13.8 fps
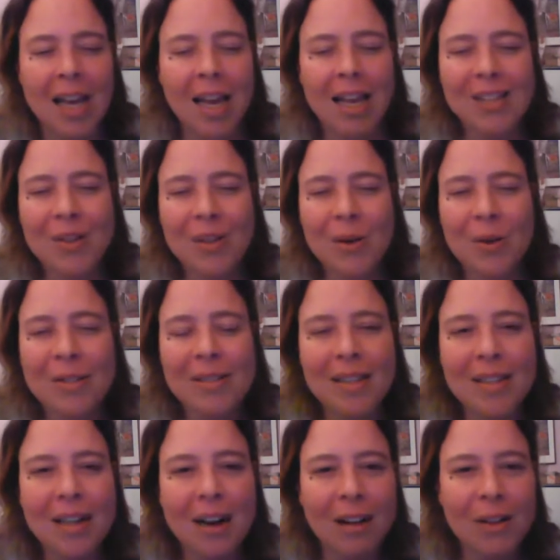And you notice the
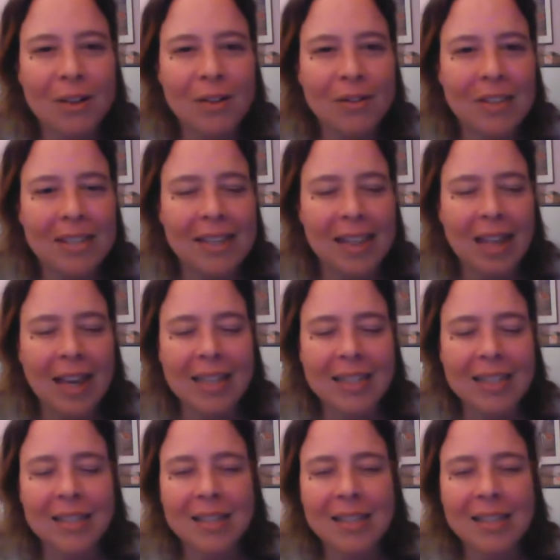color of this light.